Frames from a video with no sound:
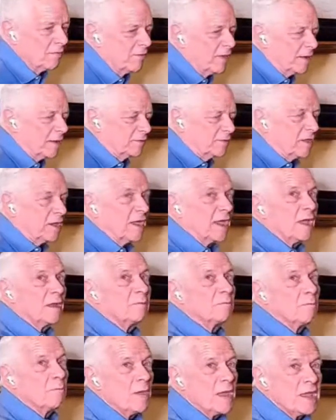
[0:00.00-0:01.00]
that
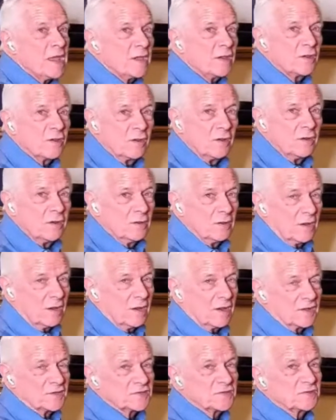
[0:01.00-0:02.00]
can make
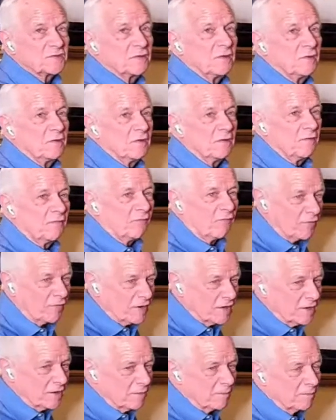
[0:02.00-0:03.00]
us
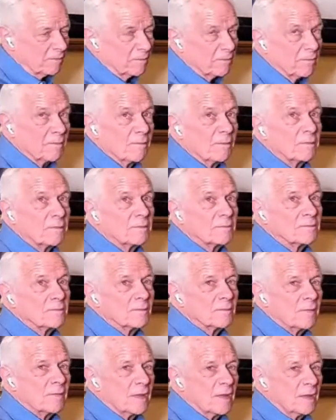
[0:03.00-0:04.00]
free.
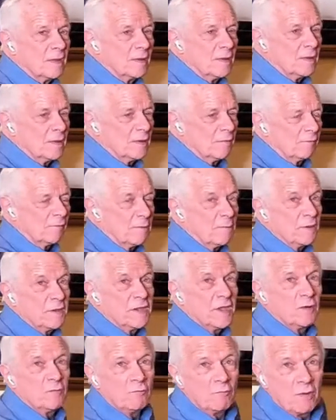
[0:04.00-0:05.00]
We
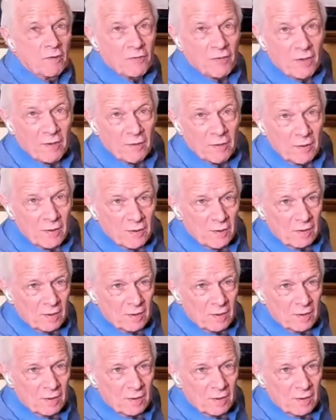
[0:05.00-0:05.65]
begin with a